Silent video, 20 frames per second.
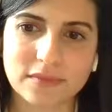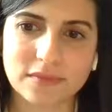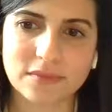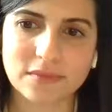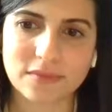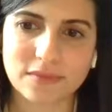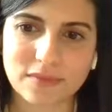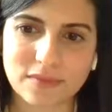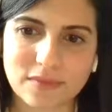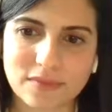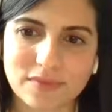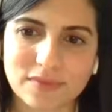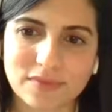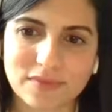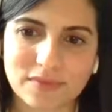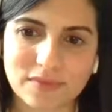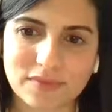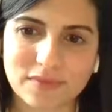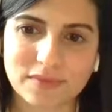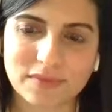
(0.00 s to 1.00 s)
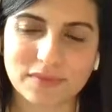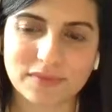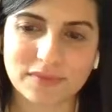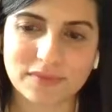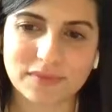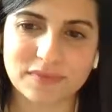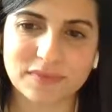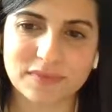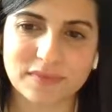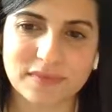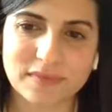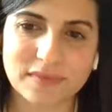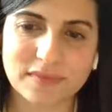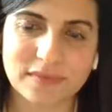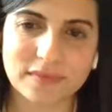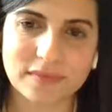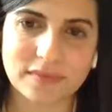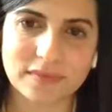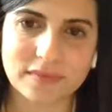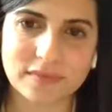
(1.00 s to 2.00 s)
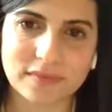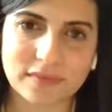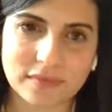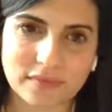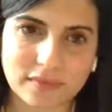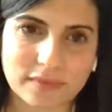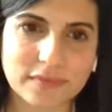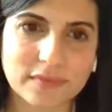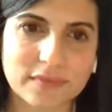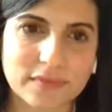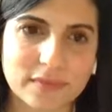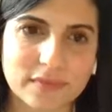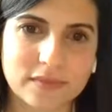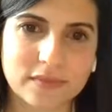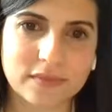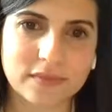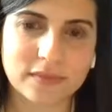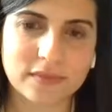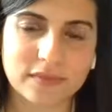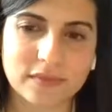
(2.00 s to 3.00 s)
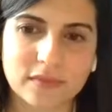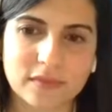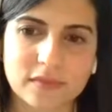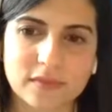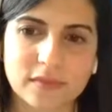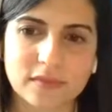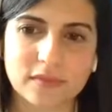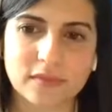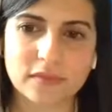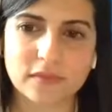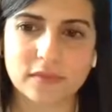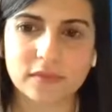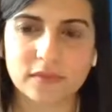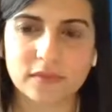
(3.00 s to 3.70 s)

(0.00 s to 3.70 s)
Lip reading: [no speech]